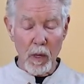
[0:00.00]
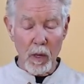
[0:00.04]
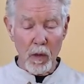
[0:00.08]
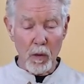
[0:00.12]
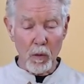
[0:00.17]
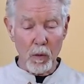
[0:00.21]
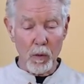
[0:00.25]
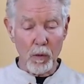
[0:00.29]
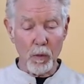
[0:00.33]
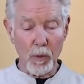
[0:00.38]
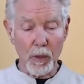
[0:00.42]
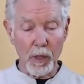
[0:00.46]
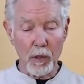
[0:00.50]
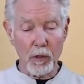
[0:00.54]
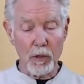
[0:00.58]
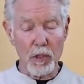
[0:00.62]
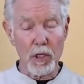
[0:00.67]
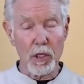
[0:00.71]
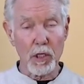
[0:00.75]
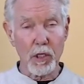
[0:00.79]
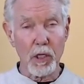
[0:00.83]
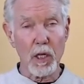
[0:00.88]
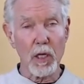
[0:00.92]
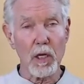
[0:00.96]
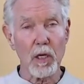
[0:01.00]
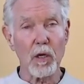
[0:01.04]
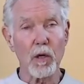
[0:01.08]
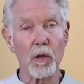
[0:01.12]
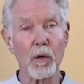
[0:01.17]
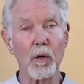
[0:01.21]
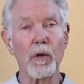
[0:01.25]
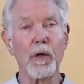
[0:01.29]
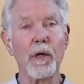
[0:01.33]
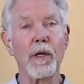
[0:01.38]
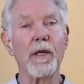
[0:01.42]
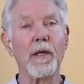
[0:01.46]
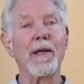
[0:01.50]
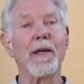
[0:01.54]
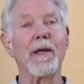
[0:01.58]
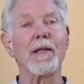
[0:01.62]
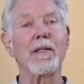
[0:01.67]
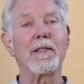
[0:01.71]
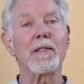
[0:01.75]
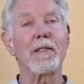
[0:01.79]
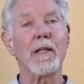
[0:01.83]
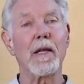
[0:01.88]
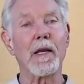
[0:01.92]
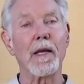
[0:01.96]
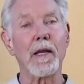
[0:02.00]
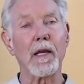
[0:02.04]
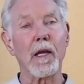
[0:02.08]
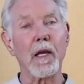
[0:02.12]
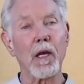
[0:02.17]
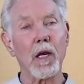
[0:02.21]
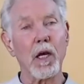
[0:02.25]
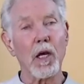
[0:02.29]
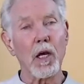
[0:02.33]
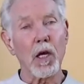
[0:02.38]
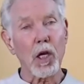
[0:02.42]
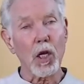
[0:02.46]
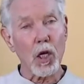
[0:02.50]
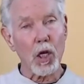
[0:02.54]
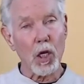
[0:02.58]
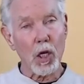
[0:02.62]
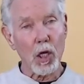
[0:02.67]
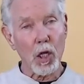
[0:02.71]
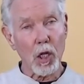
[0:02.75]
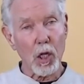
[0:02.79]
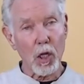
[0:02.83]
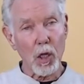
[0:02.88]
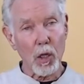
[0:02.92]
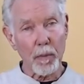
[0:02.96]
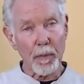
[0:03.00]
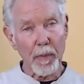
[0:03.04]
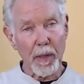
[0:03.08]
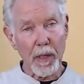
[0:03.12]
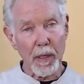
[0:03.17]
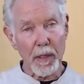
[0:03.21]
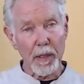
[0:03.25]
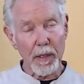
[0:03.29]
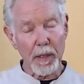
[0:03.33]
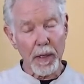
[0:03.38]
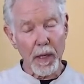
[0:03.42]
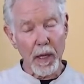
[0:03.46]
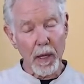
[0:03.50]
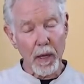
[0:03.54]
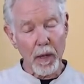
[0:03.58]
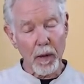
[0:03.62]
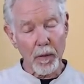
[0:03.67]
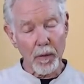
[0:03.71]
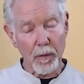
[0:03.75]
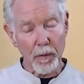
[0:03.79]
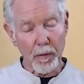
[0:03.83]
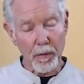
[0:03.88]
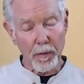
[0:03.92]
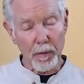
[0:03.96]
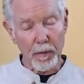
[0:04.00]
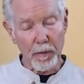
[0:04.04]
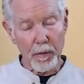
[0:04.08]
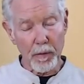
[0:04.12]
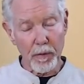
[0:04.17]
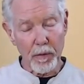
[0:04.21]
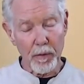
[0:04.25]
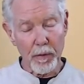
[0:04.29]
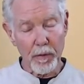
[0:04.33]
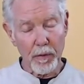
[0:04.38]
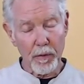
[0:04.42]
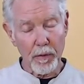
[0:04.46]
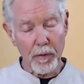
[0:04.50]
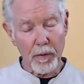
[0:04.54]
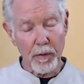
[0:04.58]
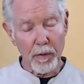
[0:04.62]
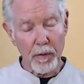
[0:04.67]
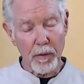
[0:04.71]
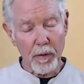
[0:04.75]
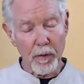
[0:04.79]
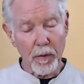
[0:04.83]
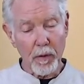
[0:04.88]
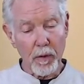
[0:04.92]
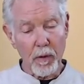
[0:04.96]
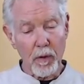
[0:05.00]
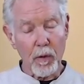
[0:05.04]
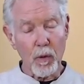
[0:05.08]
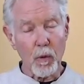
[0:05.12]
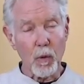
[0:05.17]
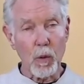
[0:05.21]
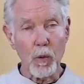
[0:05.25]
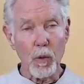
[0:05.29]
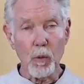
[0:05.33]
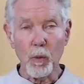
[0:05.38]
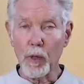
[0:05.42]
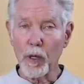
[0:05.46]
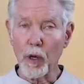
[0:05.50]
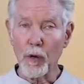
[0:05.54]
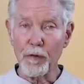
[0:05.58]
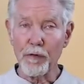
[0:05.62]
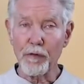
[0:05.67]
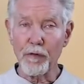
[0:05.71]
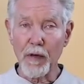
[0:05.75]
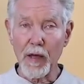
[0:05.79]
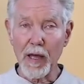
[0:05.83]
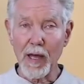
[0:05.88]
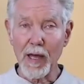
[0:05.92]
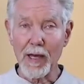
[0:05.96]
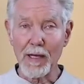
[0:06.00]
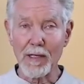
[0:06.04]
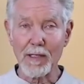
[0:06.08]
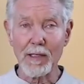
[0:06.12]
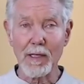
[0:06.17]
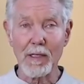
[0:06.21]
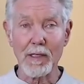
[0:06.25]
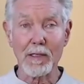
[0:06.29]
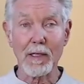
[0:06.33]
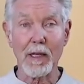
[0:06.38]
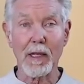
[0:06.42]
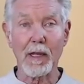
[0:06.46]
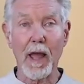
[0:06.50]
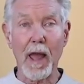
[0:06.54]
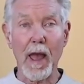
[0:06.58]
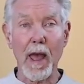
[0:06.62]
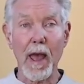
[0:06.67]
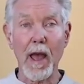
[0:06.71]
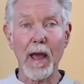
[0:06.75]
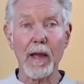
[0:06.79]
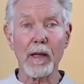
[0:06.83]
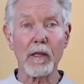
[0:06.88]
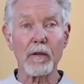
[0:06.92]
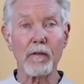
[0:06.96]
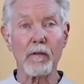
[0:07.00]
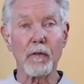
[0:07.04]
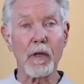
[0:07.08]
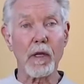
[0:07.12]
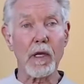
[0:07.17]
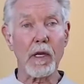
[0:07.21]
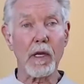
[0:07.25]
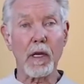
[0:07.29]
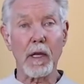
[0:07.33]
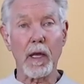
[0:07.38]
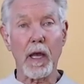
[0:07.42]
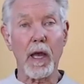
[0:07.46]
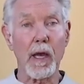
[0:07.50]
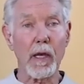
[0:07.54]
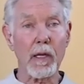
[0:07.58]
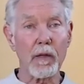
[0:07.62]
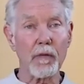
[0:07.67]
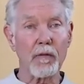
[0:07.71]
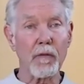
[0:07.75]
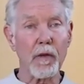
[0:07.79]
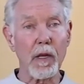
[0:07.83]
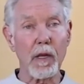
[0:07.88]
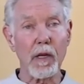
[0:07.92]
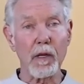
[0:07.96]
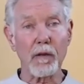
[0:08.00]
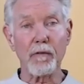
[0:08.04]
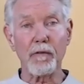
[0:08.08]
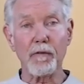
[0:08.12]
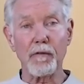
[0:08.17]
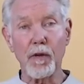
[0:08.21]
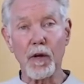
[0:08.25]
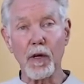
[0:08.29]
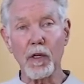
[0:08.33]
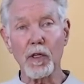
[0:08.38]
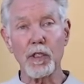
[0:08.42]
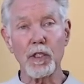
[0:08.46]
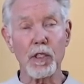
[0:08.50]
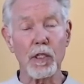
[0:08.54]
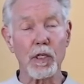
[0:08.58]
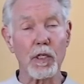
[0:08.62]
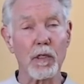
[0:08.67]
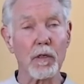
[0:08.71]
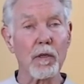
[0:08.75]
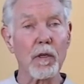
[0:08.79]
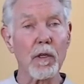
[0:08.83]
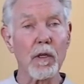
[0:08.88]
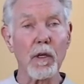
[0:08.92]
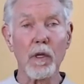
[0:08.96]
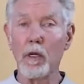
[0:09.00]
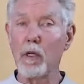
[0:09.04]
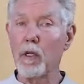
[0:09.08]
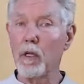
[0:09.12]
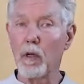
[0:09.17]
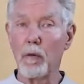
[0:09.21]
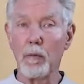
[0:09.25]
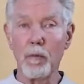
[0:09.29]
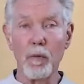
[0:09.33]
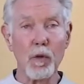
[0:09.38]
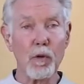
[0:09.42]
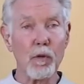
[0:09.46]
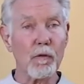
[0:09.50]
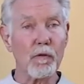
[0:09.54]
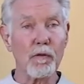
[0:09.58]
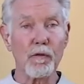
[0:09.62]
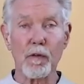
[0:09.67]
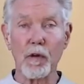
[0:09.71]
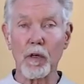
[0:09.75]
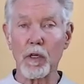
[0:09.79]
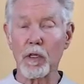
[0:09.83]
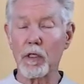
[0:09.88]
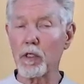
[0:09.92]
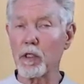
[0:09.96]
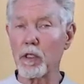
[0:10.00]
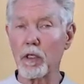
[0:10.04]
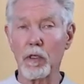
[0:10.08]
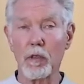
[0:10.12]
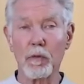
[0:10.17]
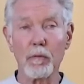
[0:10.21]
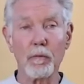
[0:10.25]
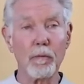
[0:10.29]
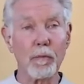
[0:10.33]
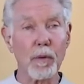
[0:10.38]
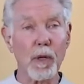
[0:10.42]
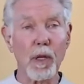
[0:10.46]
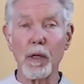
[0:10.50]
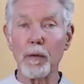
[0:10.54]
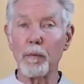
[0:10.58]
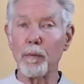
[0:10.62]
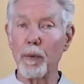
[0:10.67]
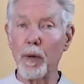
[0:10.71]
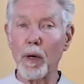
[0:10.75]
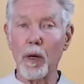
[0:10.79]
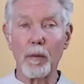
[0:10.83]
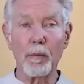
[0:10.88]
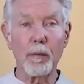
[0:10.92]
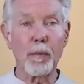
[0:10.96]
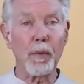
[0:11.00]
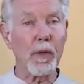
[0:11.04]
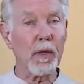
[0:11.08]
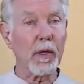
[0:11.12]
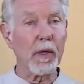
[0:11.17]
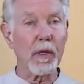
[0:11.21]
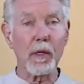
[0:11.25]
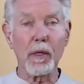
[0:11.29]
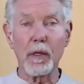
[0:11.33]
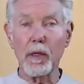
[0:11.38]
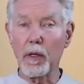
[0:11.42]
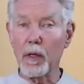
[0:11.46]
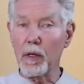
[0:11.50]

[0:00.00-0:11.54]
When we go slow, it's like calming down. When we go fast, it's like activating function, immune function, blood pumping,